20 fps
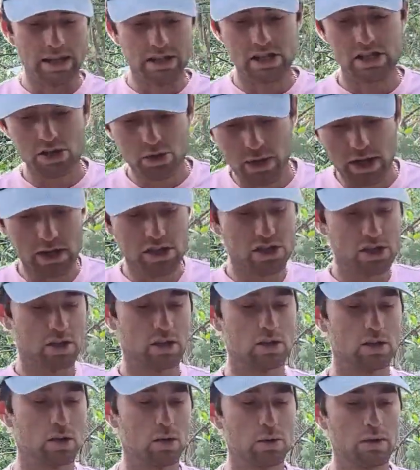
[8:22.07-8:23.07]
And stretch
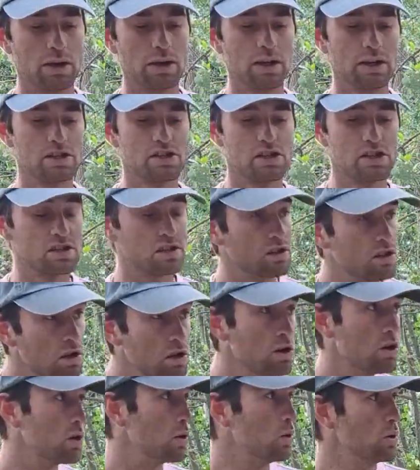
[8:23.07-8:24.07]
in clothing is just
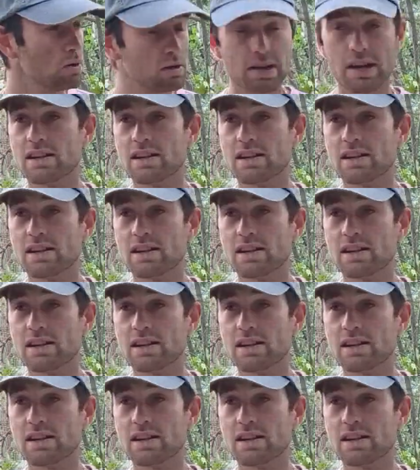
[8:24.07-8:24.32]
new